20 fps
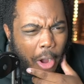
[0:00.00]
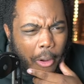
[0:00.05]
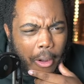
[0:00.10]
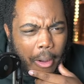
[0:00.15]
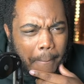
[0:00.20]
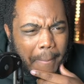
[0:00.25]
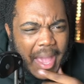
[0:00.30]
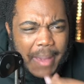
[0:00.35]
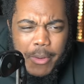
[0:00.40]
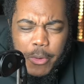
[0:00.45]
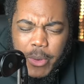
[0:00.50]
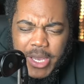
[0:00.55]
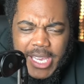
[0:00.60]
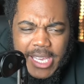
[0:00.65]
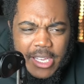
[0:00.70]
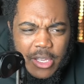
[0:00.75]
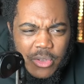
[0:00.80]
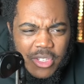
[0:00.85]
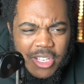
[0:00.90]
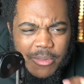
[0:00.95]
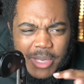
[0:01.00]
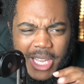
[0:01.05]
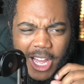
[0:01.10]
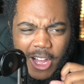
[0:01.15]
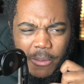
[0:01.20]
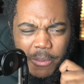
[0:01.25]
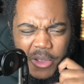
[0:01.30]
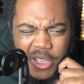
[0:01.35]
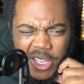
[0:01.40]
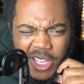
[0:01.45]
maybe we could use him to
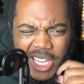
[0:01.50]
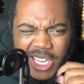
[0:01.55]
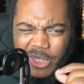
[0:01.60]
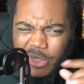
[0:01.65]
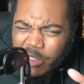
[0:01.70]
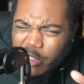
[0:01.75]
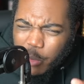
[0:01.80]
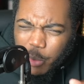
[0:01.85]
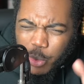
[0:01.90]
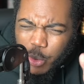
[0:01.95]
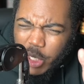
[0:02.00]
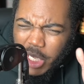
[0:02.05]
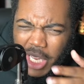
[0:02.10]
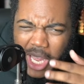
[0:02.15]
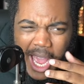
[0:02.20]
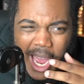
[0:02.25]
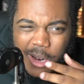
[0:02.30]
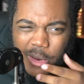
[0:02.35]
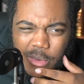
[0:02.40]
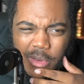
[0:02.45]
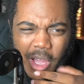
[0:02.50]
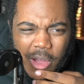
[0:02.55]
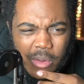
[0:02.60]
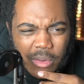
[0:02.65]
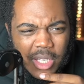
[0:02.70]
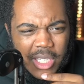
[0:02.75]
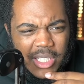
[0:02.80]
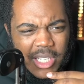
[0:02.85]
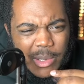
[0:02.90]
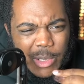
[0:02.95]
help heal Tsurugi. I don't know.
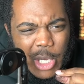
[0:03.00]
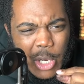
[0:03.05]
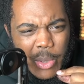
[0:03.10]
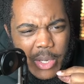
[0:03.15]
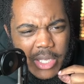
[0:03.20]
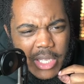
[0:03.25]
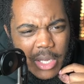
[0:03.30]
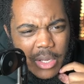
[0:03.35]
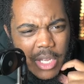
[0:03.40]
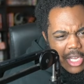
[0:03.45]
Let's keep going though.